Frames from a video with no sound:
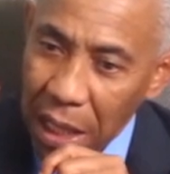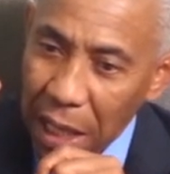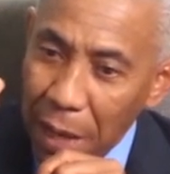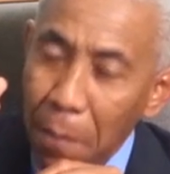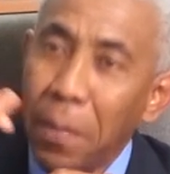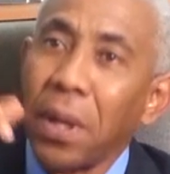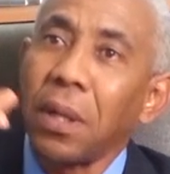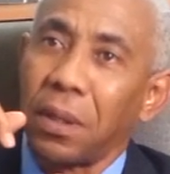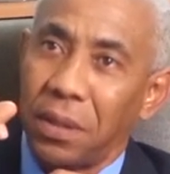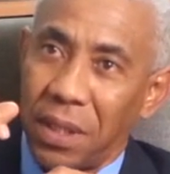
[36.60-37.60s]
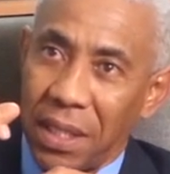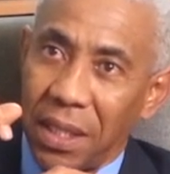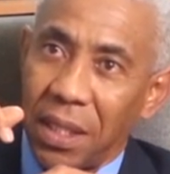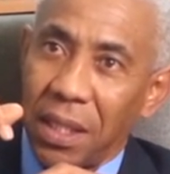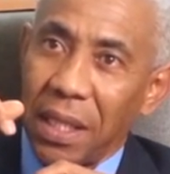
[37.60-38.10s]
And built
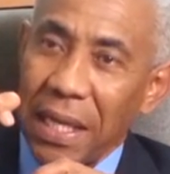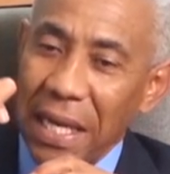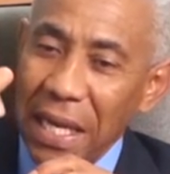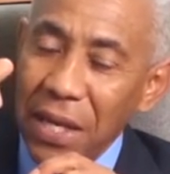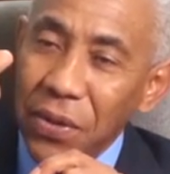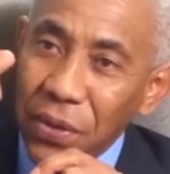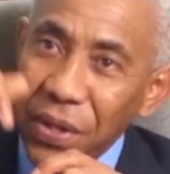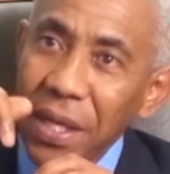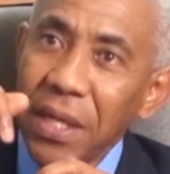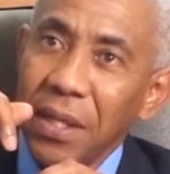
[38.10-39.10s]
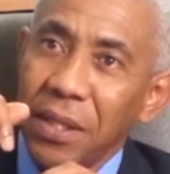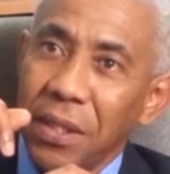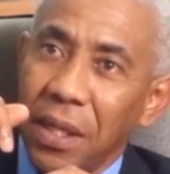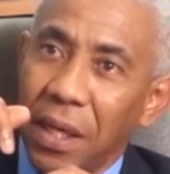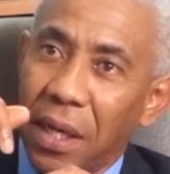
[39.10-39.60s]
in
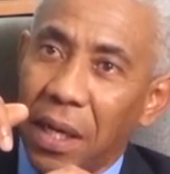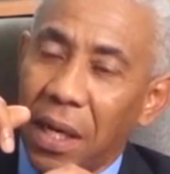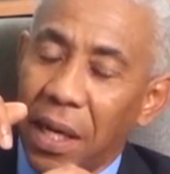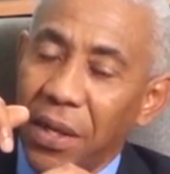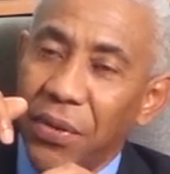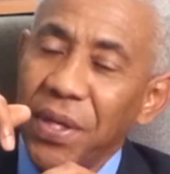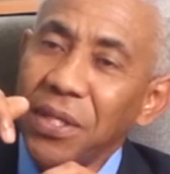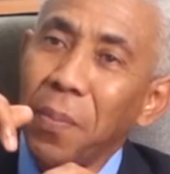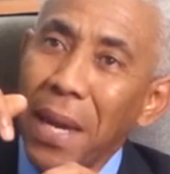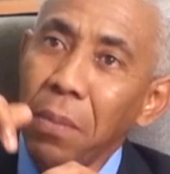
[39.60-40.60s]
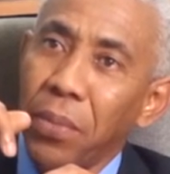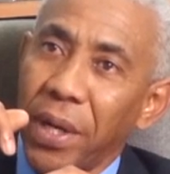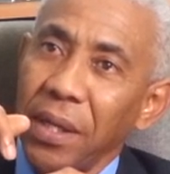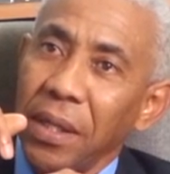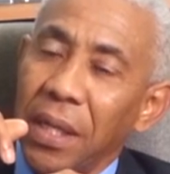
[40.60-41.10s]
this
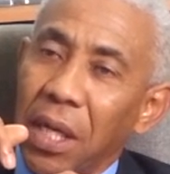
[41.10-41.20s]
membrane,